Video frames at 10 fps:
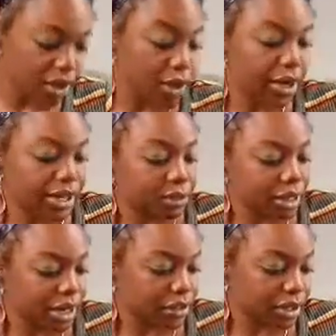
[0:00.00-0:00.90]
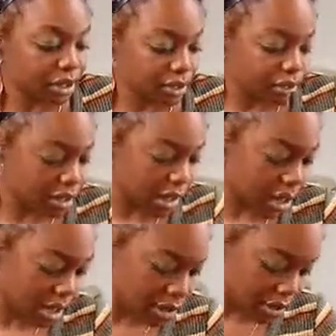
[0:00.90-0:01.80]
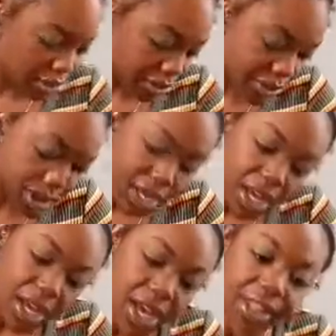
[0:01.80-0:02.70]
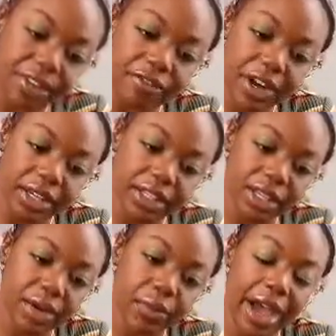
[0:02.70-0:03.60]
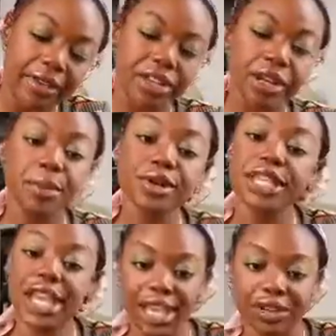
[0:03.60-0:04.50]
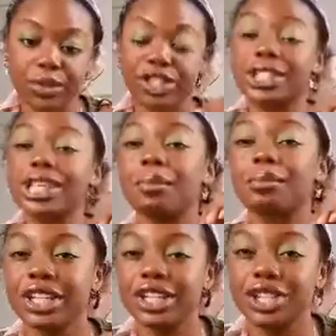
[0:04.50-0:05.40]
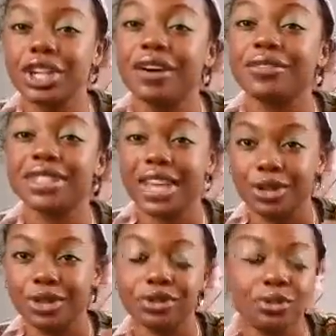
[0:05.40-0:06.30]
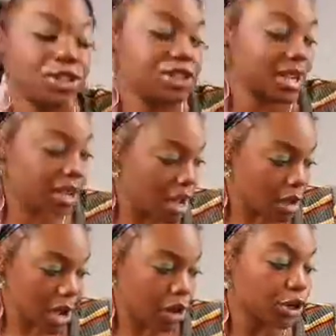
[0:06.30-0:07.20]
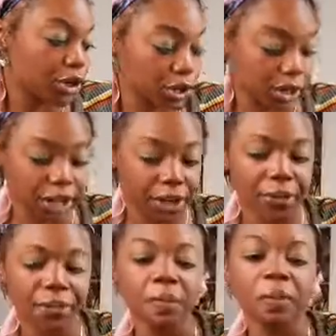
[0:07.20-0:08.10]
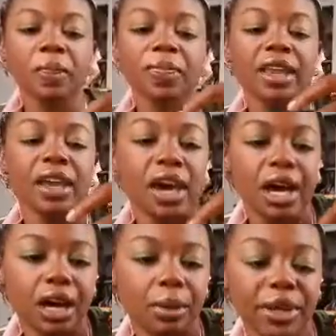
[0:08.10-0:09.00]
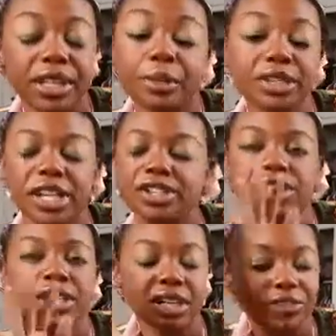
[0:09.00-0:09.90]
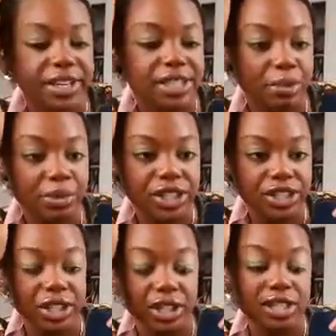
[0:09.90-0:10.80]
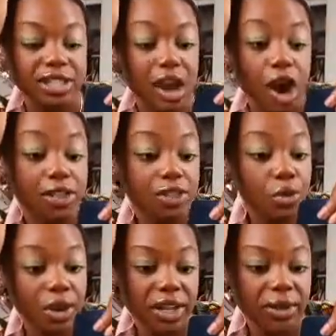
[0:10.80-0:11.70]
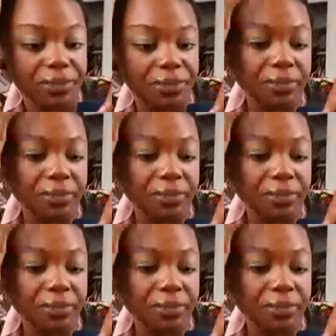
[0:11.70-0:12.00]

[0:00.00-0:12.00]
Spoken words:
Oh, I didn't put down the earth. And then finally, we have the number 10, which is completion of cycles, which did come out earlier. But number 10 just signifies completion. It's authority.